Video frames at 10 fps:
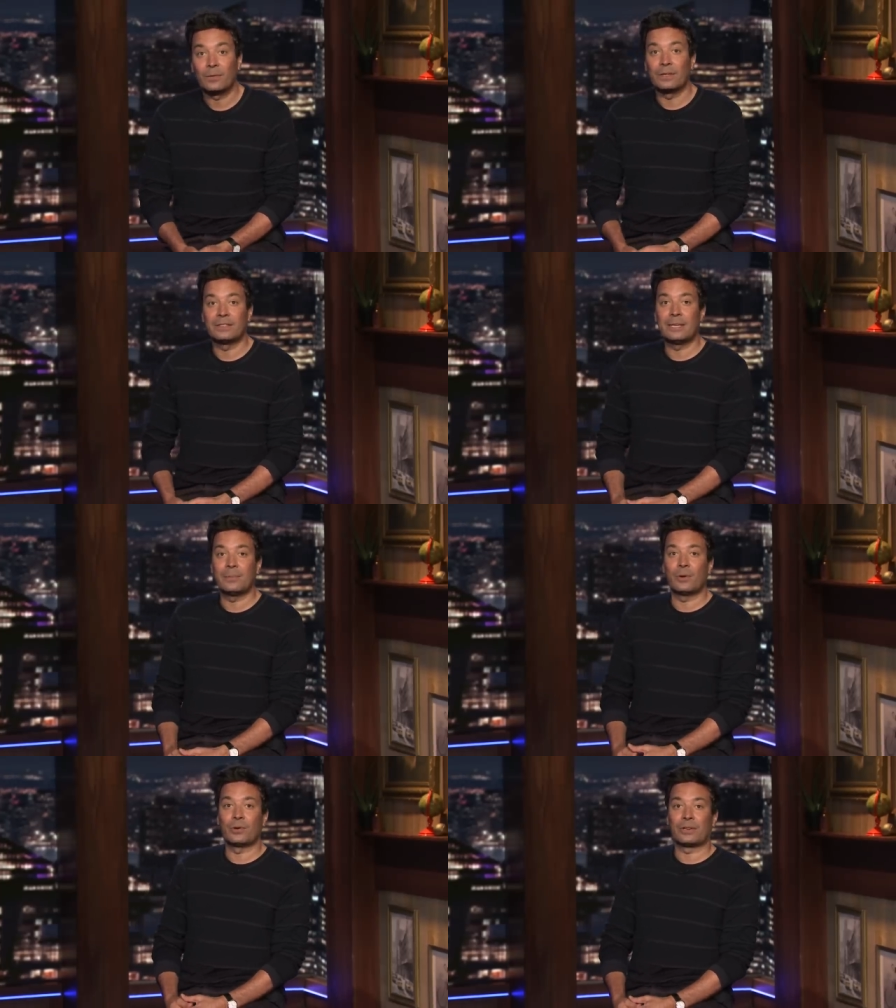When the
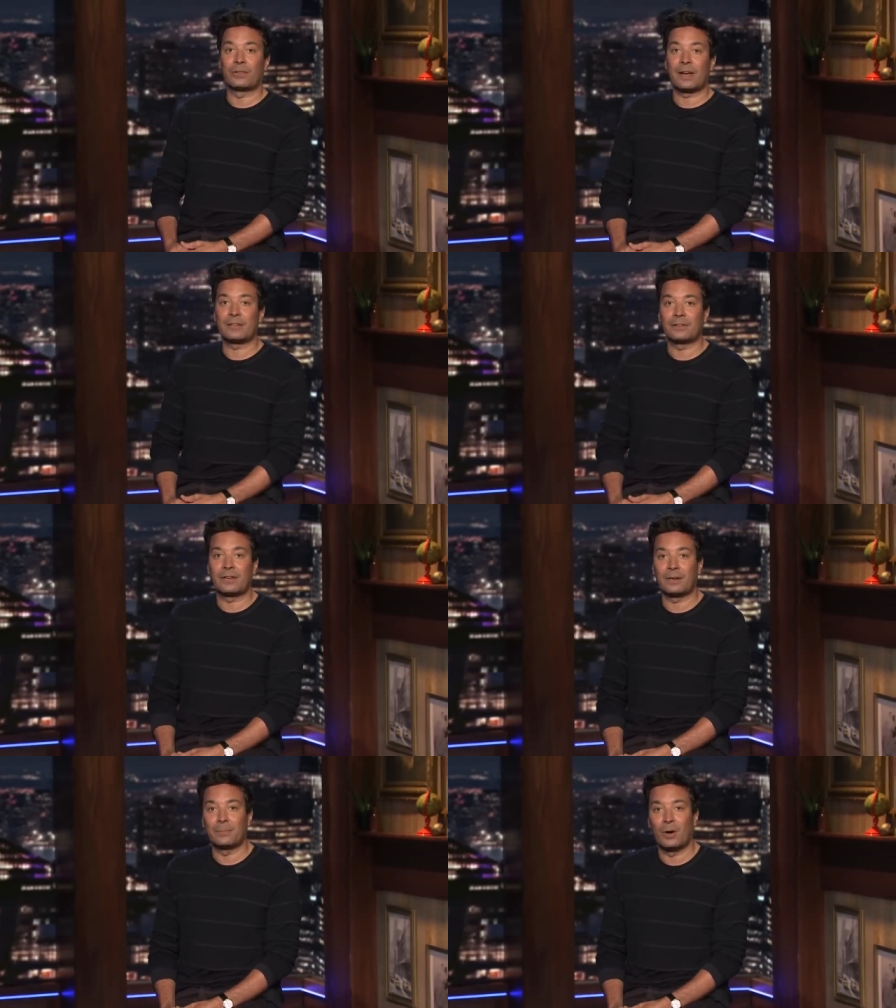team owner
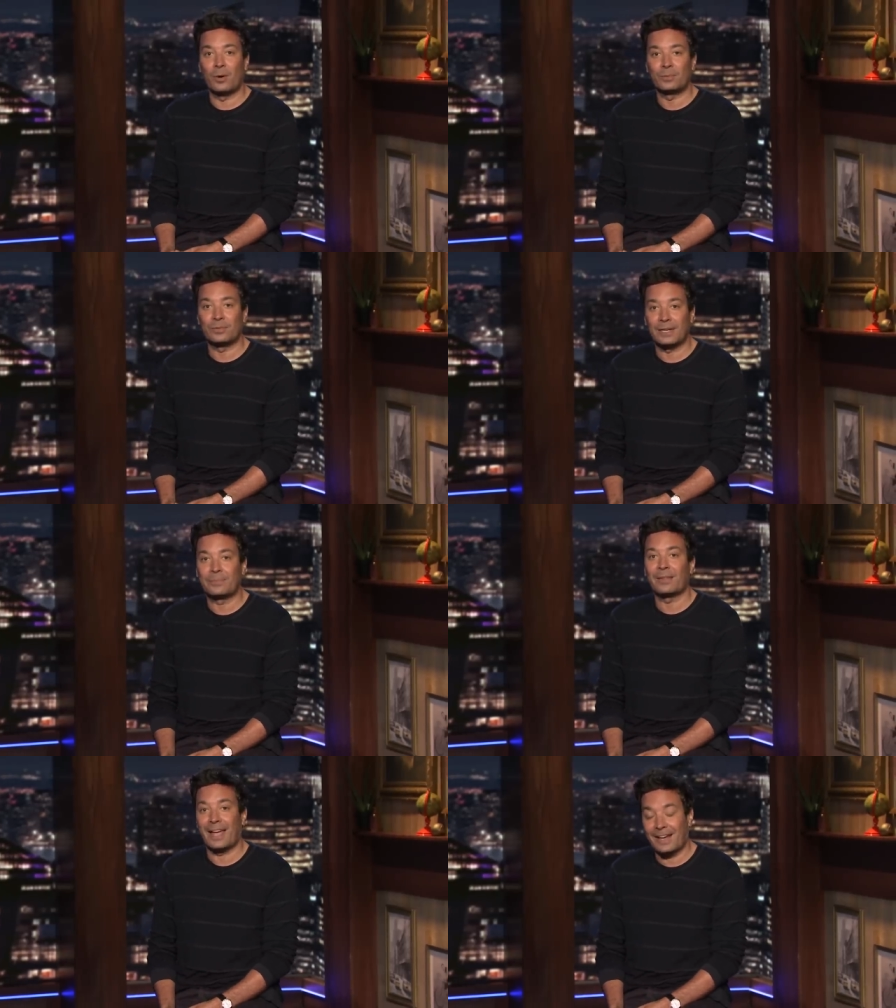congratulated him, Mahomes was
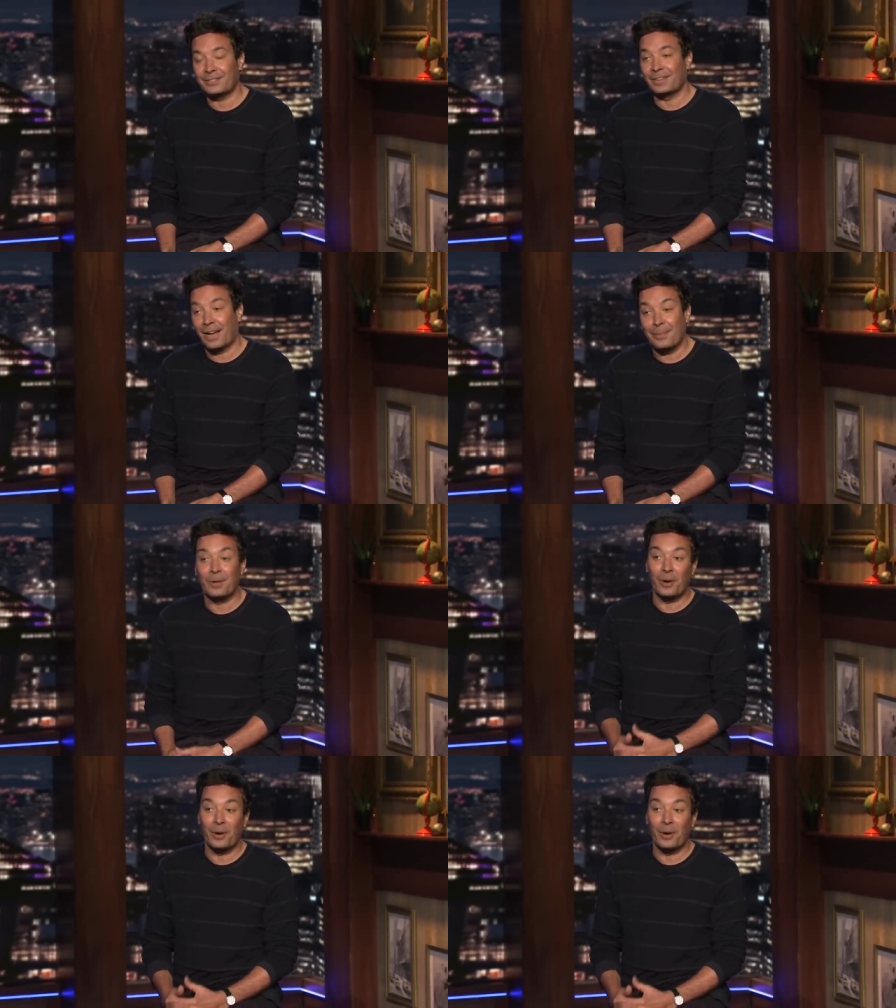like, actually, I'm the